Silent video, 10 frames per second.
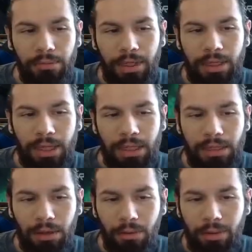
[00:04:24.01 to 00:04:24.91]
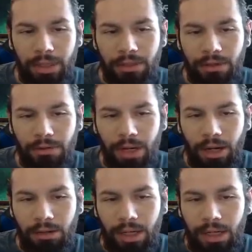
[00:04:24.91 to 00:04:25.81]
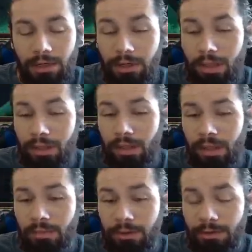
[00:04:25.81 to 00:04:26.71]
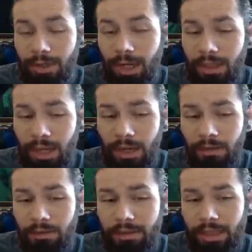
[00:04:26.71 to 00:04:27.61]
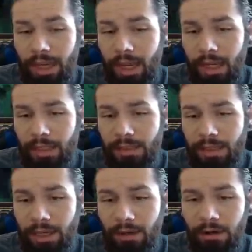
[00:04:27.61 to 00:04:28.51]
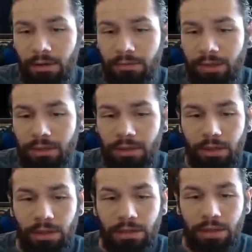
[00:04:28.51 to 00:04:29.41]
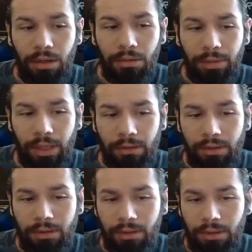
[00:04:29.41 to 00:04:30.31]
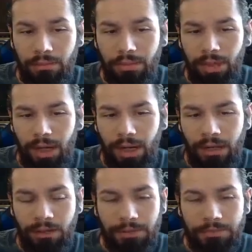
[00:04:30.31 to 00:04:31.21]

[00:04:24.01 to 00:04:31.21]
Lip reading: Because we shoot out a shit ton of projectiles and they all return with returning proj.